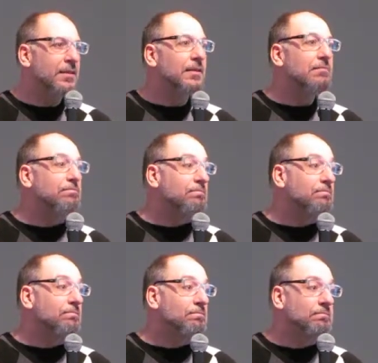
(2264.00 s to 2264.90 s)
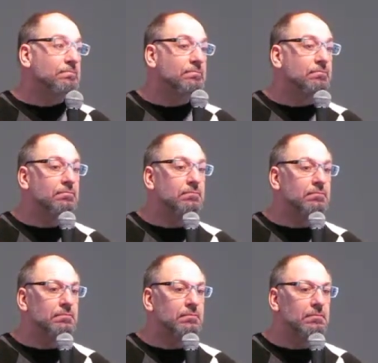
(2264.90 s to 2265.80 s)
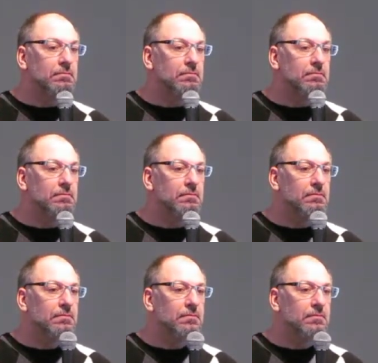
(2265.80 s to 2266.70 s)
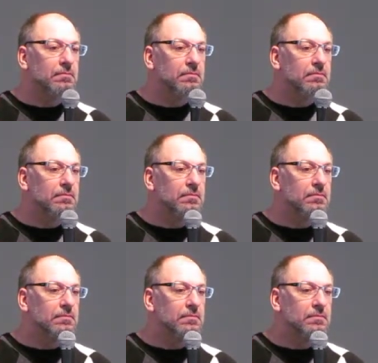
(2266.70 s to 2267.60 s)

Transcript: Nobody speaks.